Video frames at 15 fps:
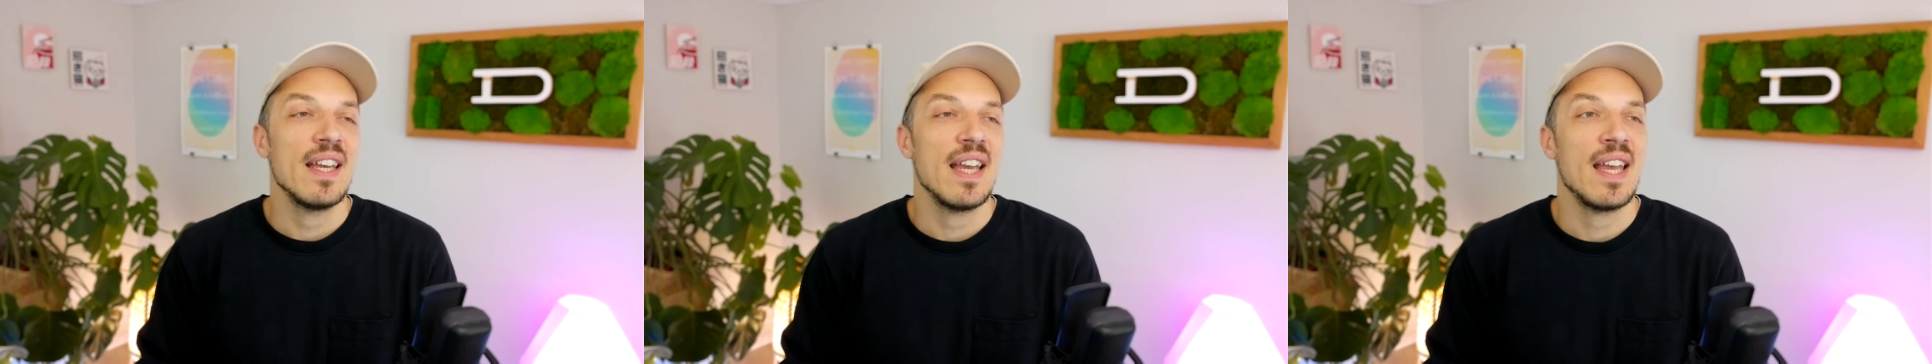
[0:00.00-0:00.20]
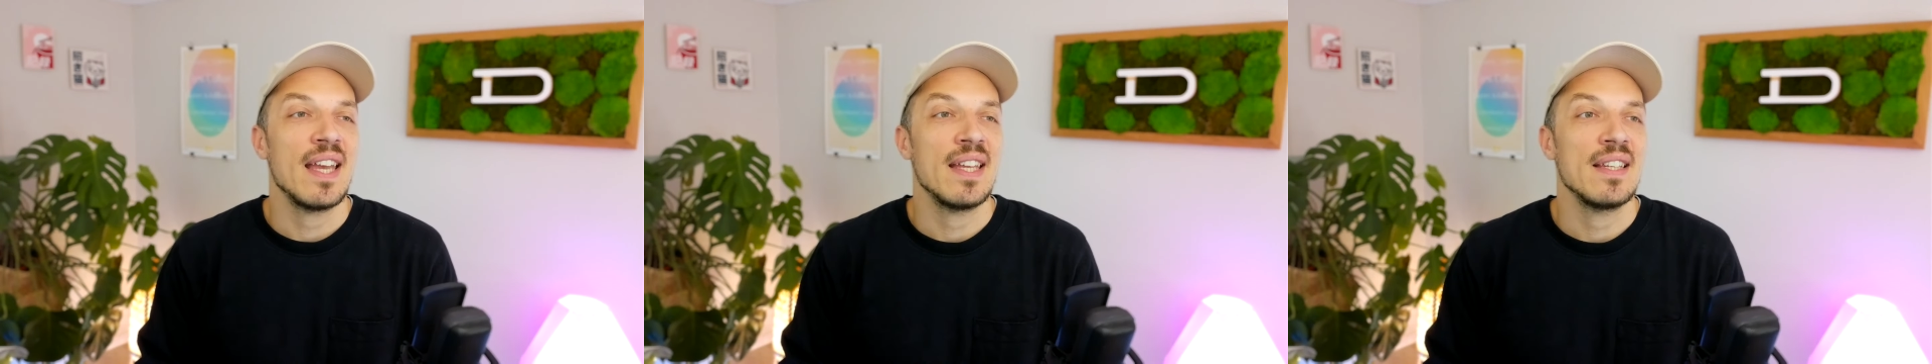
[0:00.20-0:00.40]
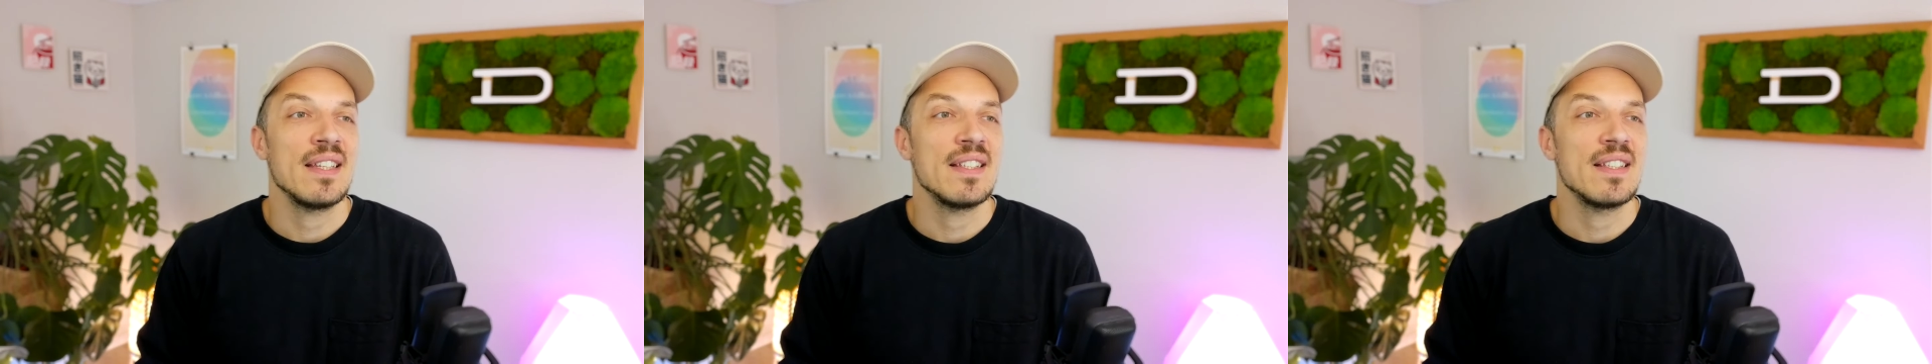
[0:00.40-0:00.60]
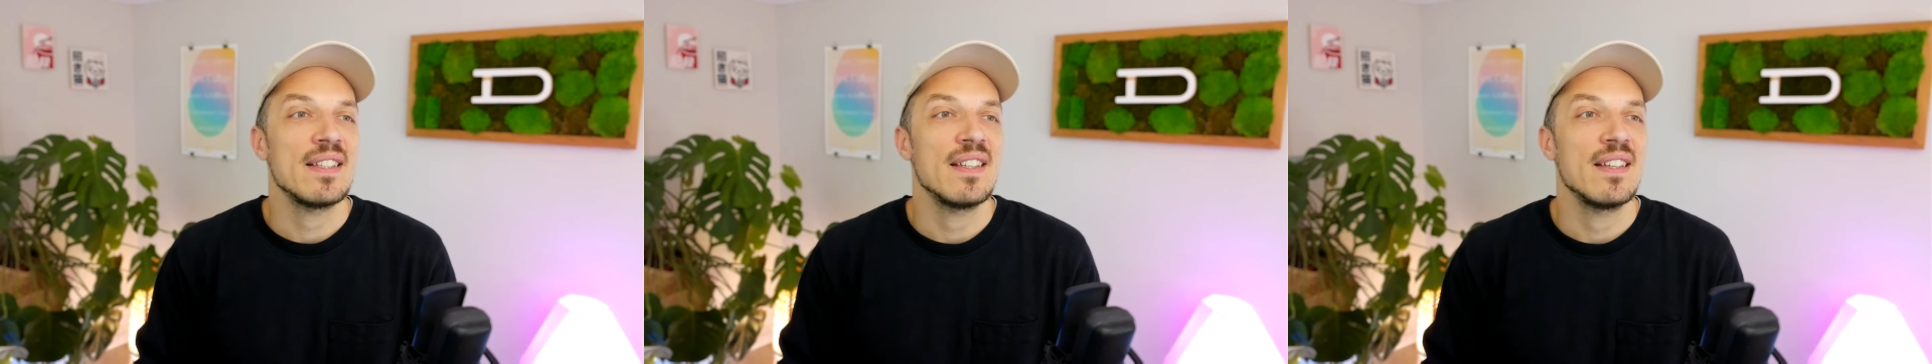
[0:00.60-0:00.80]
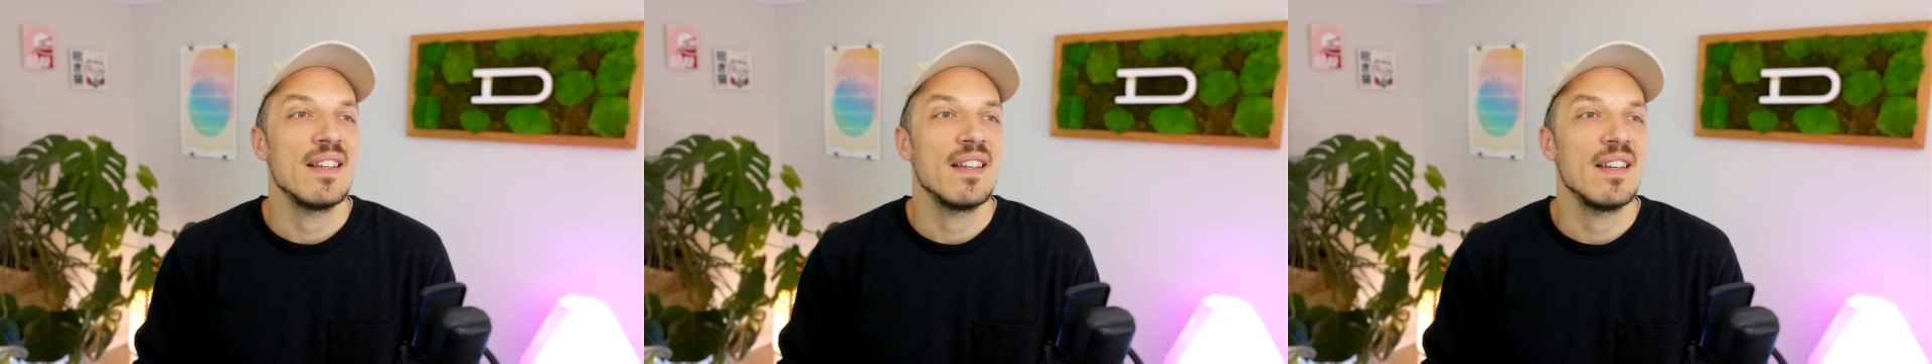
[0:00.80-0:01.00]
And
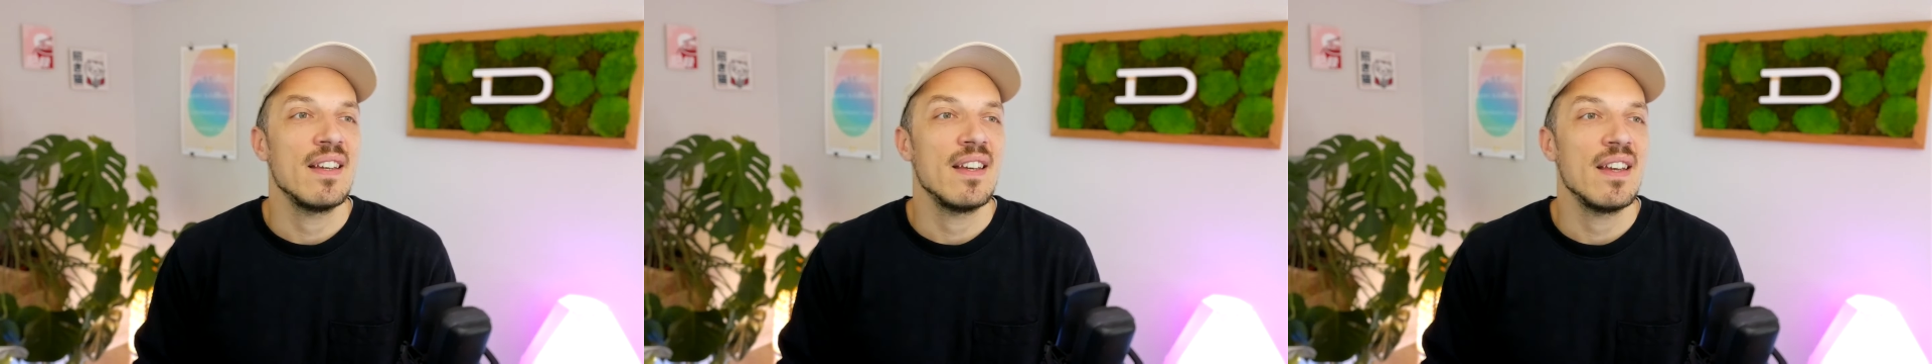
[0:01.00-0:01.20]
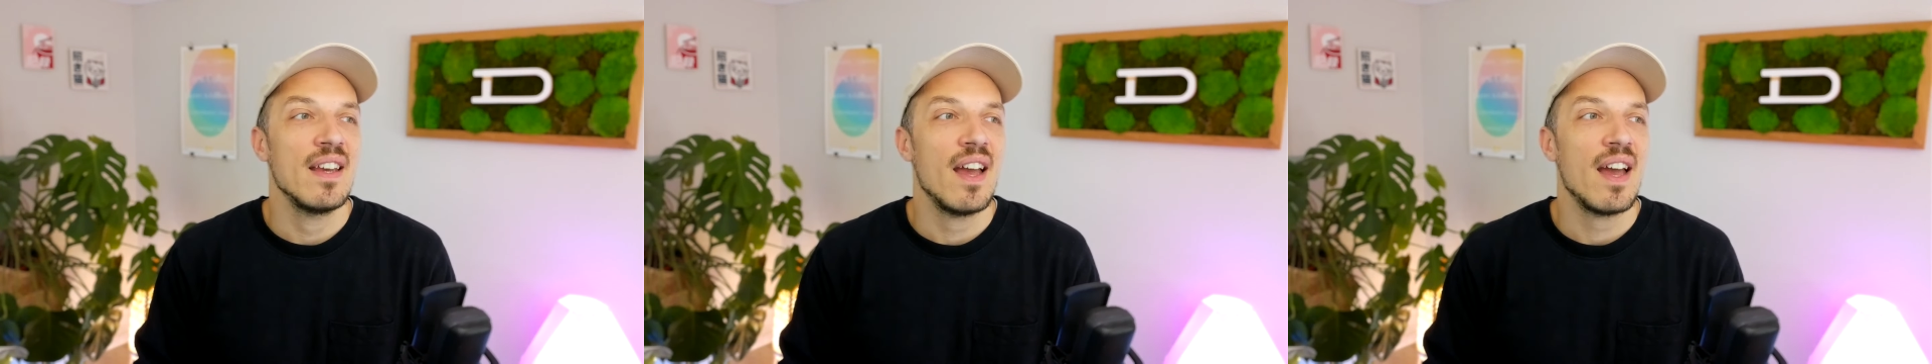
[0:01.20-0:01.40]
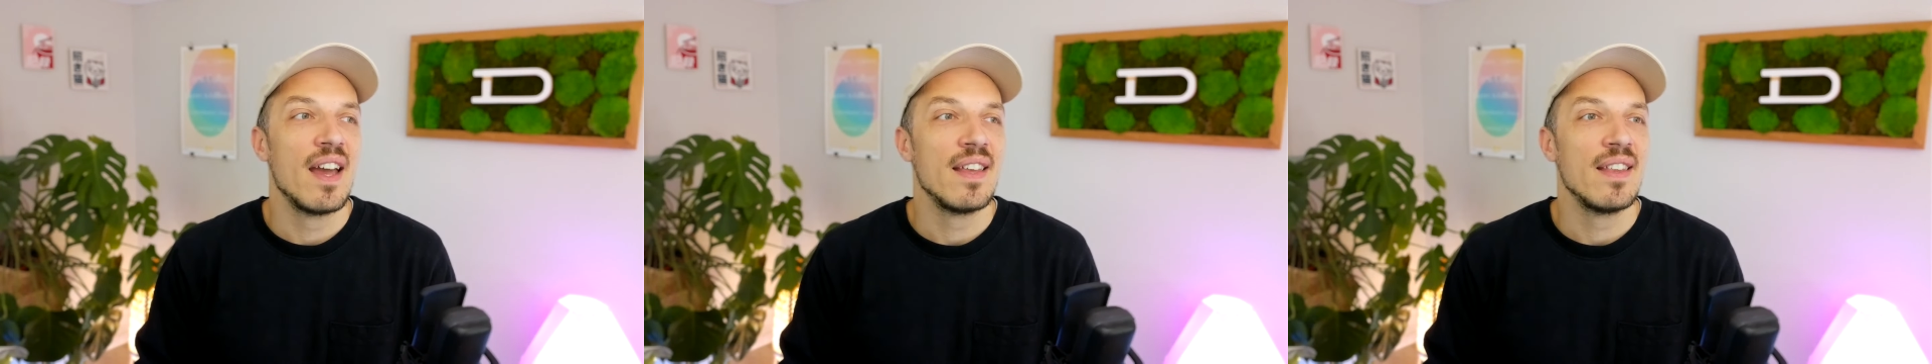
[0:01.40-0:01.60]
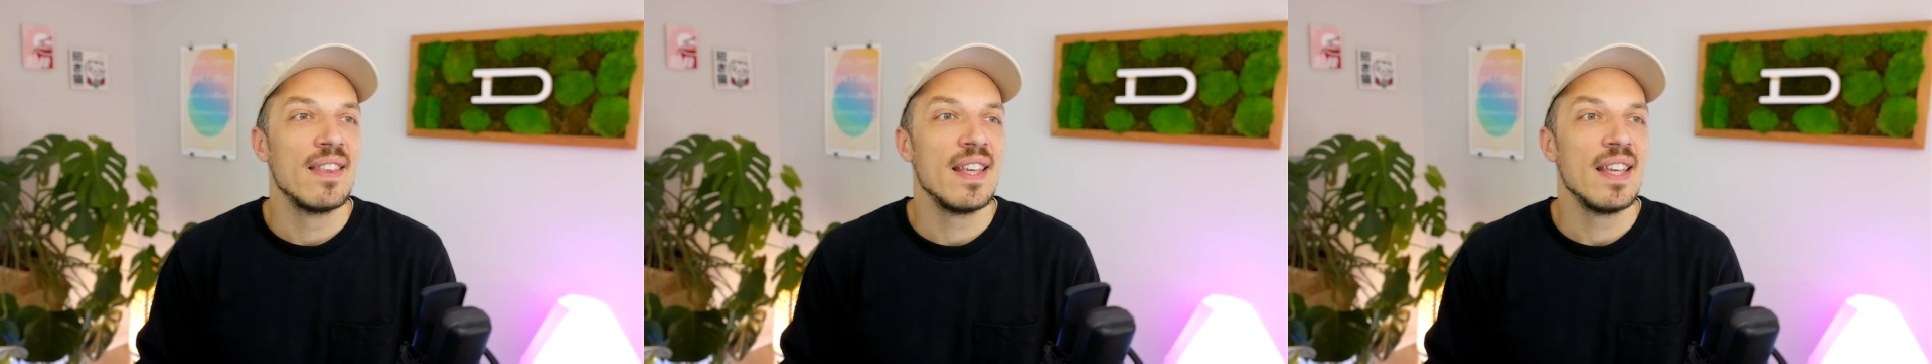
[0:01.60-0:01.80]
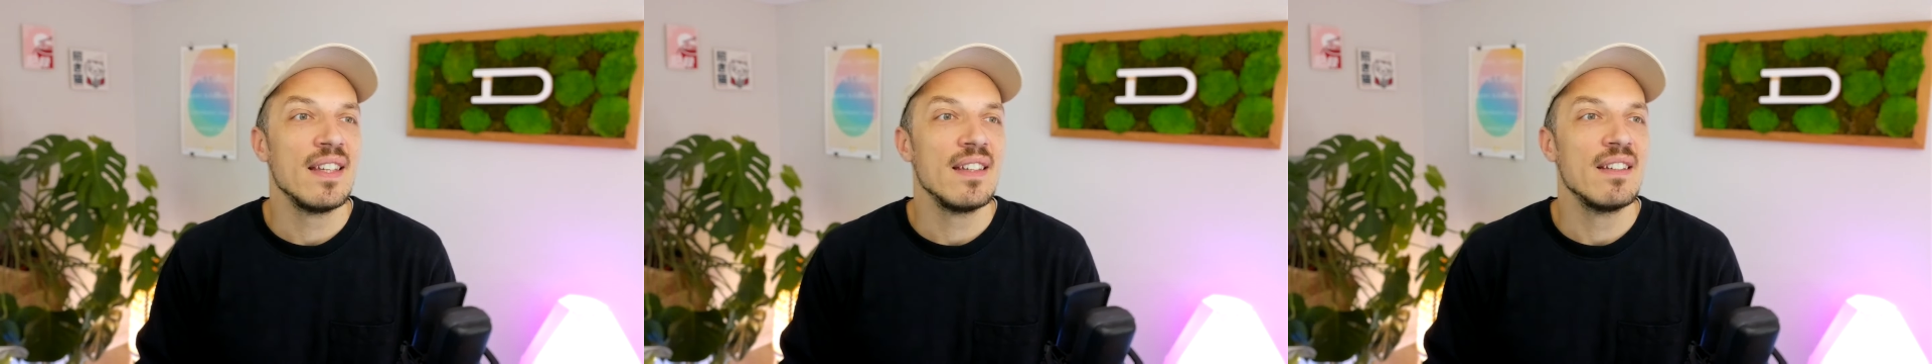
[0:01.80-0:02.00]
I
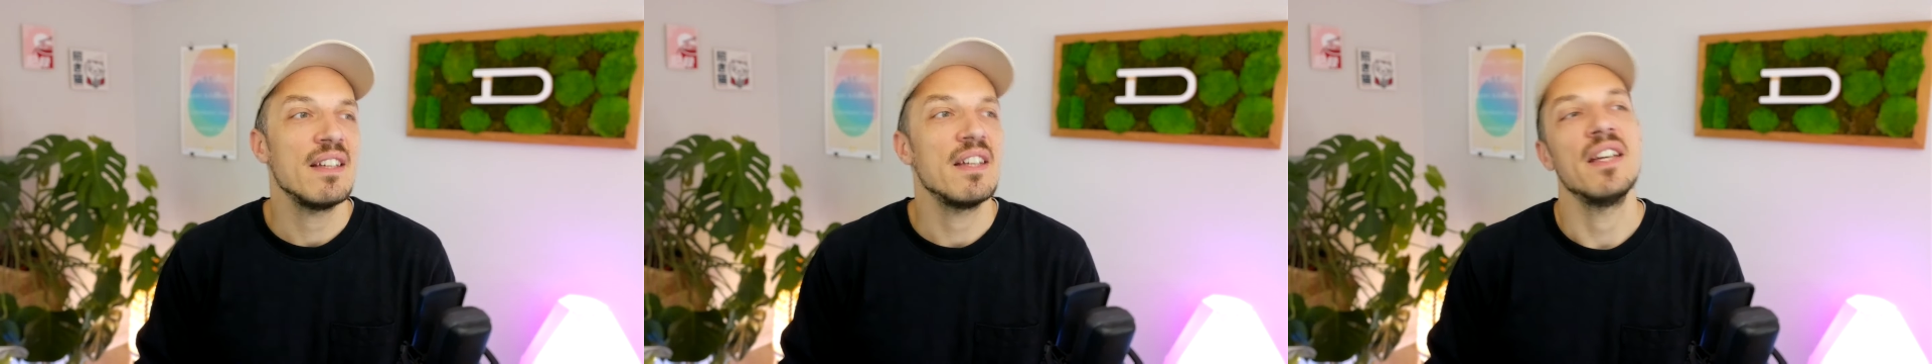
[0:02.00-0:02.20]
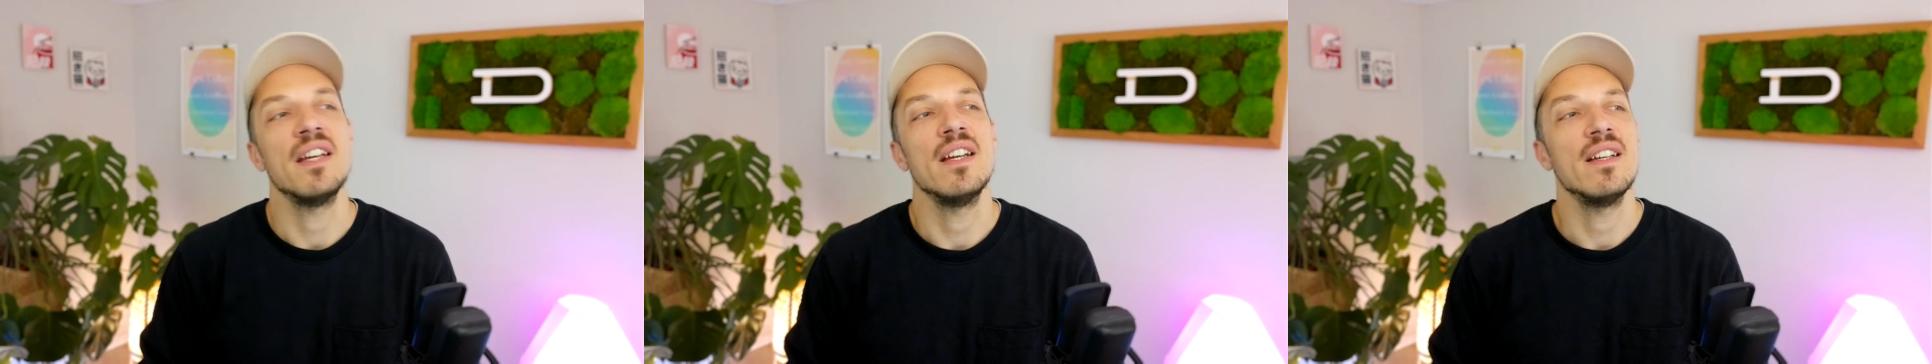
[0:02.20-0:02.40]
think